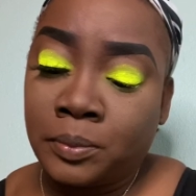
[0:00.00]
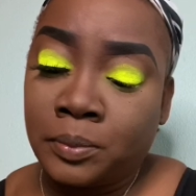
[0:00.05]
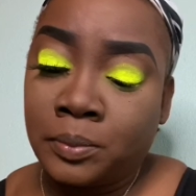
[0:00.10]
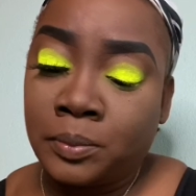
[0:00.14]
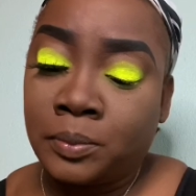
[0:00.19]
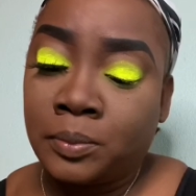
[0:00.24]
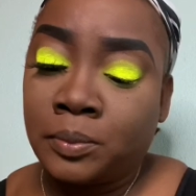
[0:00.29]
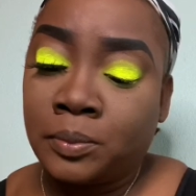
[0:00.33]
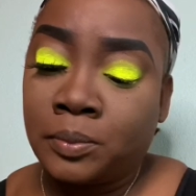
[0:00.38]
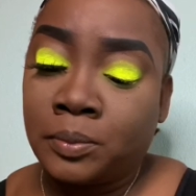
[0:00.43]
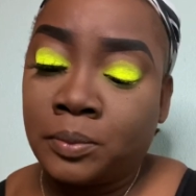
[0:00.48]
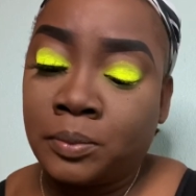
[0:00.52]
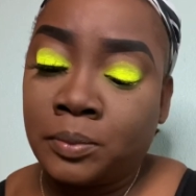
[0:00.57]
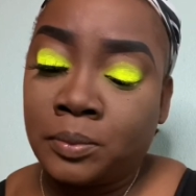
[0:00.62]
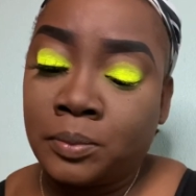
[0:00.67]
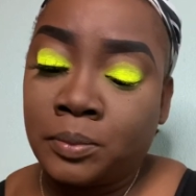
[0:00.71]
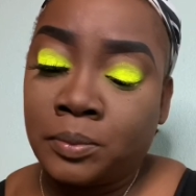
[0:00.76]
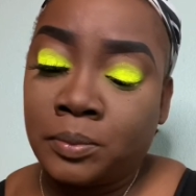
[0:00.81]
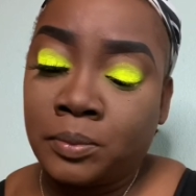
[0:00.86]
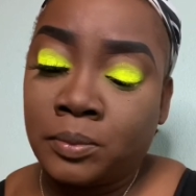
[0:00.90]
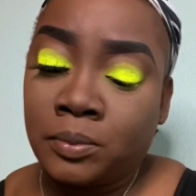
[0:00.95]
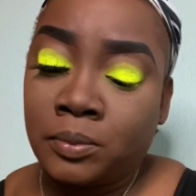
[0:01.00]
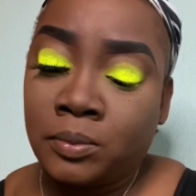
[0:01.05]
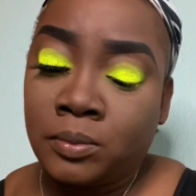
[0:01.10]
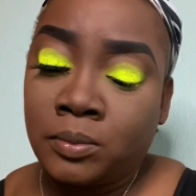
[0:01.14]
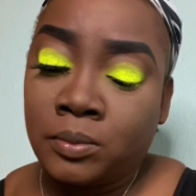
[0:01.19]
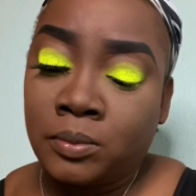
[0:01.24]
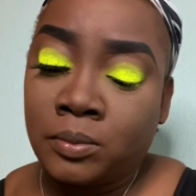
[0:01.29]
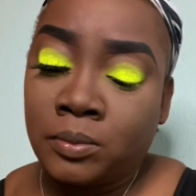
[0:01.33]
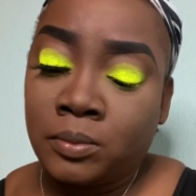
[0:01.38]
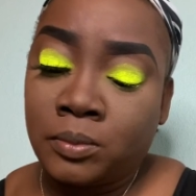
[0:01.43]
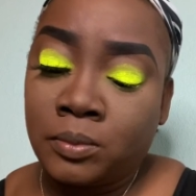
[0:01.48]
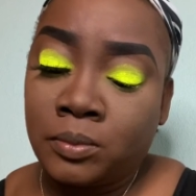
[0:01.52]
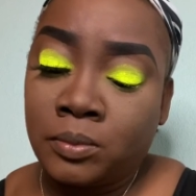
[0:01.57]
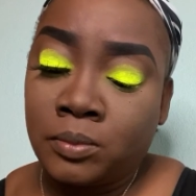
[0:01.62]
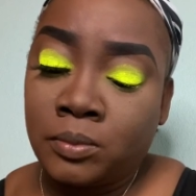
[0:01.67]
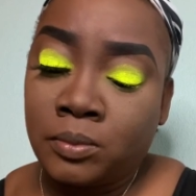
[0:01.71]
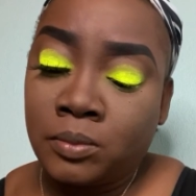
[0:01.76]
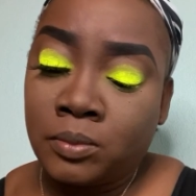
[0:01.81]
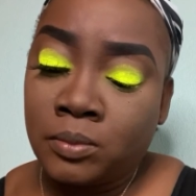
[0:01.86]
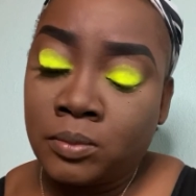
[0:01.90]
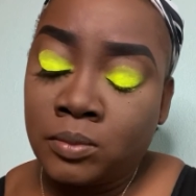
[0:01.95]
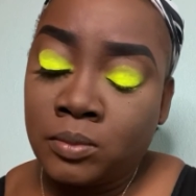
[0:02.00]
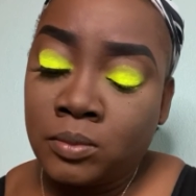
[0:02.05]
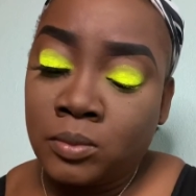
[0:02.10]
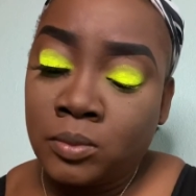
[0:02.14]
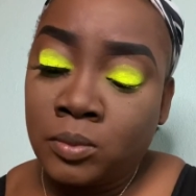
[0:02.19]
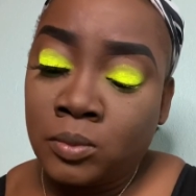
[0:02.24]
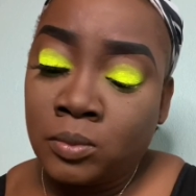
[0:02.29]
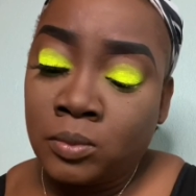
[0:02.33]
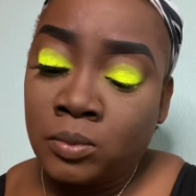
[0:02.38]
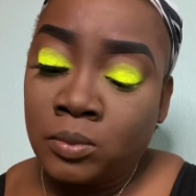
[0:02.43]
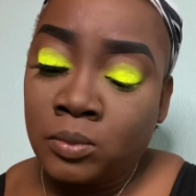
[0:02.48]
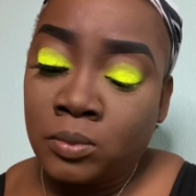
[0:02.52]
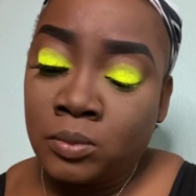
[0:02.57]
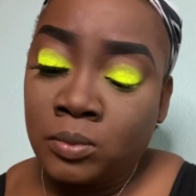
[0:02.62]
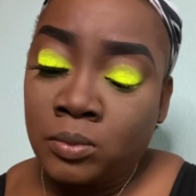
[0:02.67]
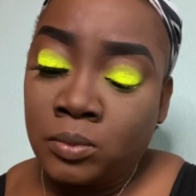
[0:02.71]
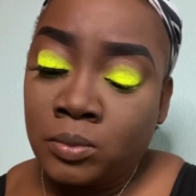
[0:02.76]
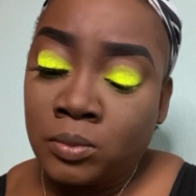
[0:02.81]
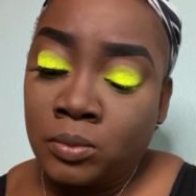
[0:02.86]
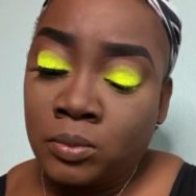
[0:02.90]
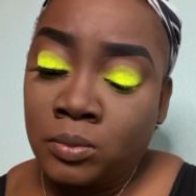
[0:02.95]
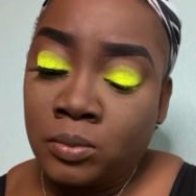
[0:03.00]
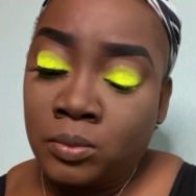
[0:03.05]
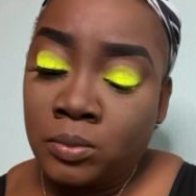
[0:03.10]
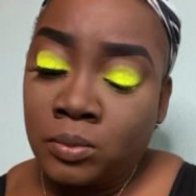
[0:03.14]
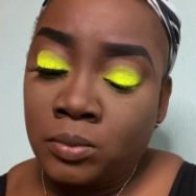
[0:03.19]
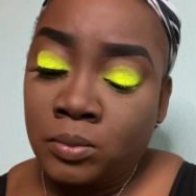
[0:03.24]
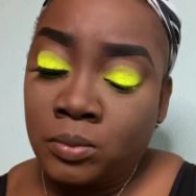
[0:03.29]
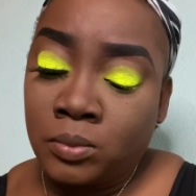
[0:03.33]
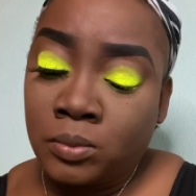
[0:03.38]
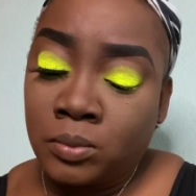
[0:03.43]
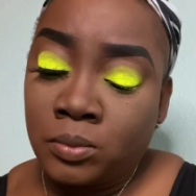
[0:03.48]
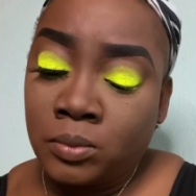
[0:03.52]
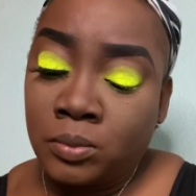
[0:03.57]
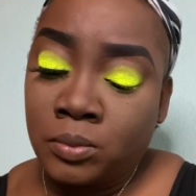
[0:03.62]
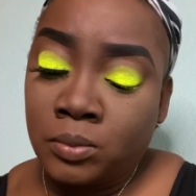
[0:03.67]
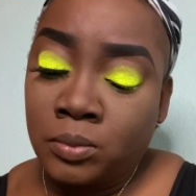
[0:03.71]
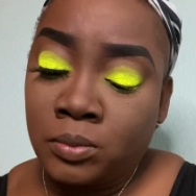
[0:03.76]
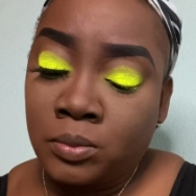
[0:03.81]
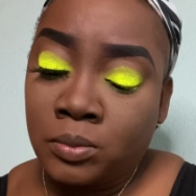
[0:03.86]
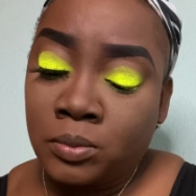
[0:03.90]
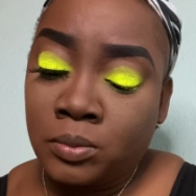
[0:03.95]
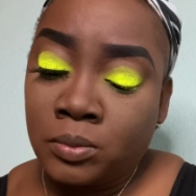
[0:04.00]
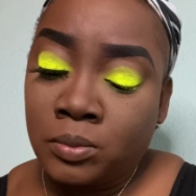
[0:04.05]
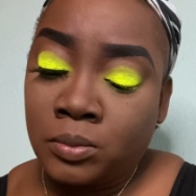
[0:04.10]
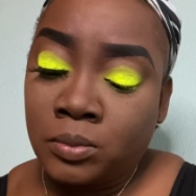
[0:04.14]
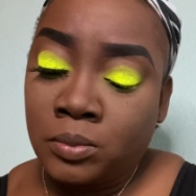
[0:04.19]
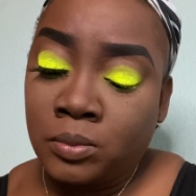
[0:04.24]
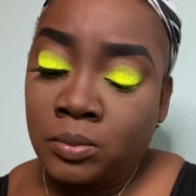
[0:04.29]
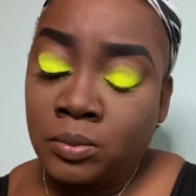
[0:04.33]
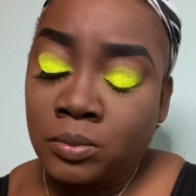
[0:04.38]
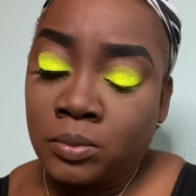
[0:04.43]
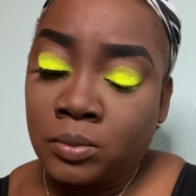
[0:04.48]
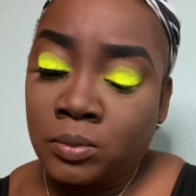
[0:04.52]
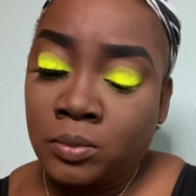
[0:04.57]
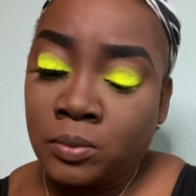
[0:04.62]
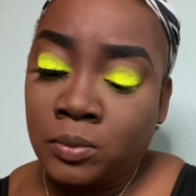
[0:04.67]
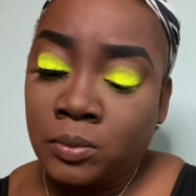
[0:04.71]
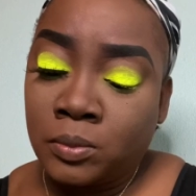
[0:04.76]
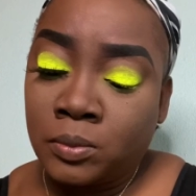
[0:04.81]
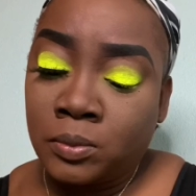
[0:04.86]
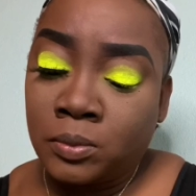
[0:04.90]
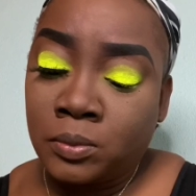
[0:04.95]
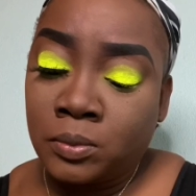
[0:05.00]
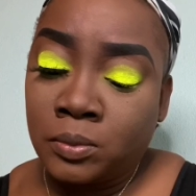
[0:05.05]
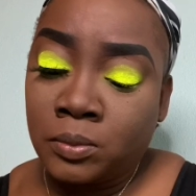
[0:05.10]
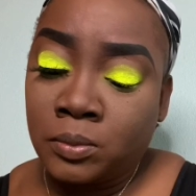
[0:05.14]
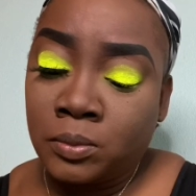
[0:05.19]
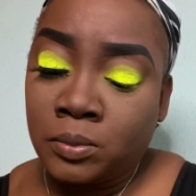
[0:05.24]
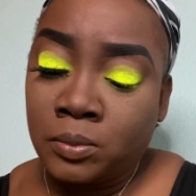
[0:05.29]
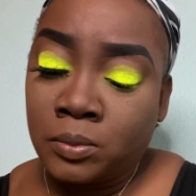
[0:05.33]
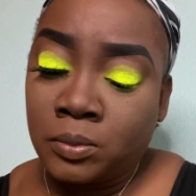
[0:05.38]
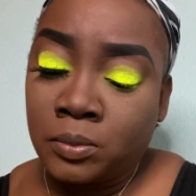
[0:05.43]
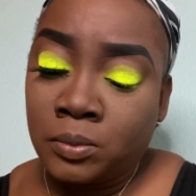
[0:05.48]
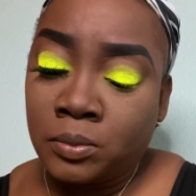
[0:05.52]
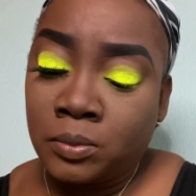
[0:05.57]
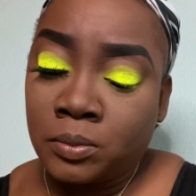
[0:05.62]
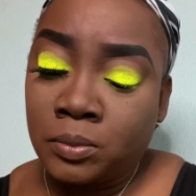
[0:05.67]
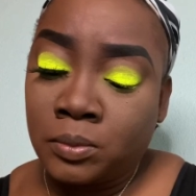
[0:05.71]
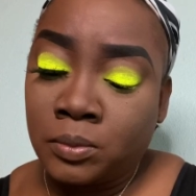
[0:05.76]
Nothing is said.